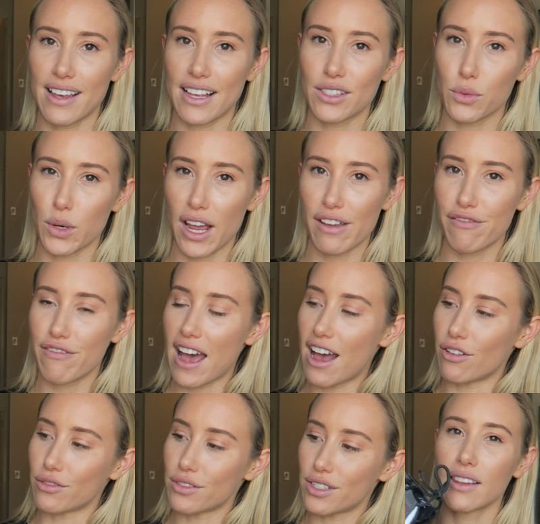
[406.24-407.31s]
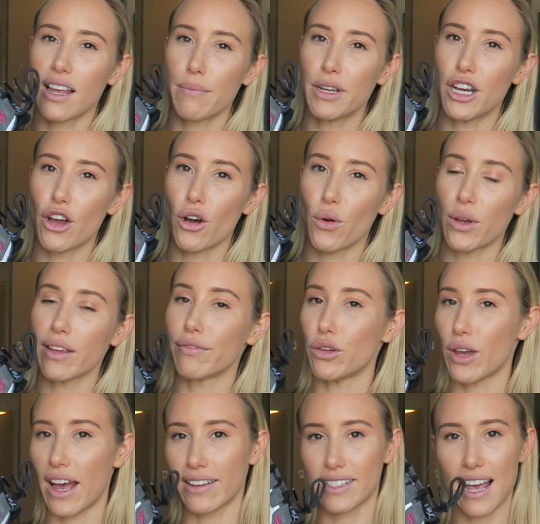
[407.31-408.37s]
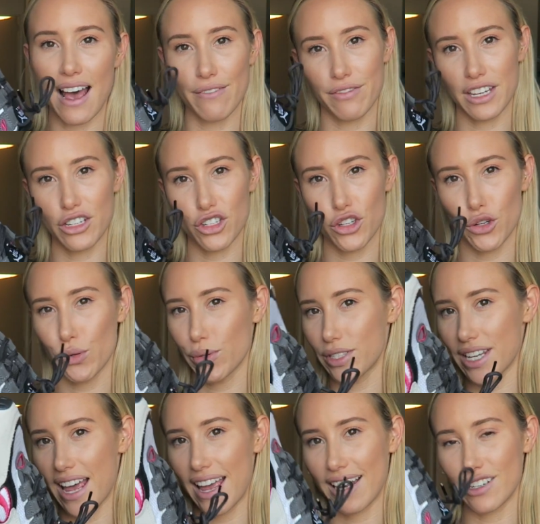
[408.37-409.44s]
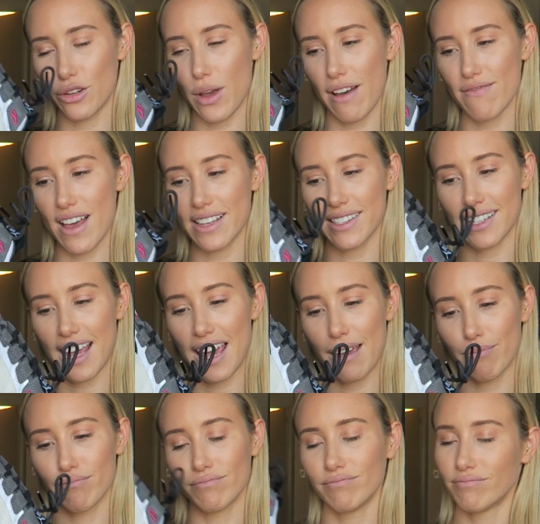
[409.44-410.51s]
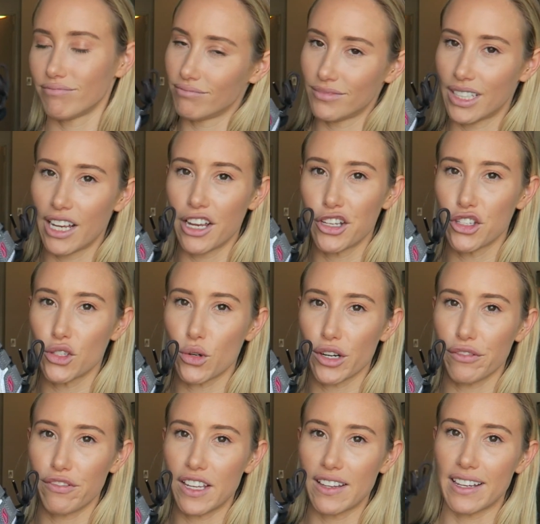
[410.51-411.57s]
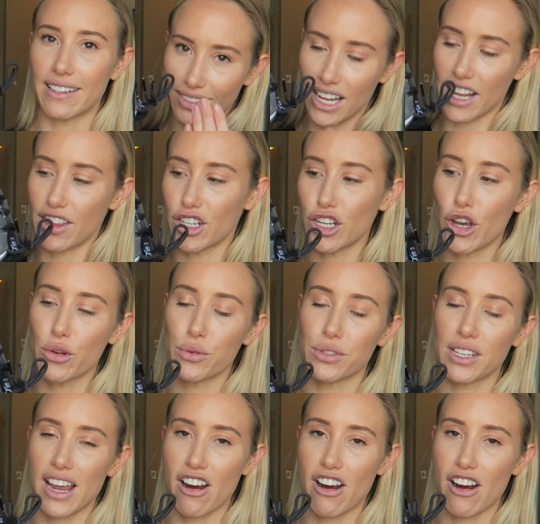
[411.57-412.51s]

that's what I've found. Let me know if you guys have these shoes and you have that same sort of feeling in the toes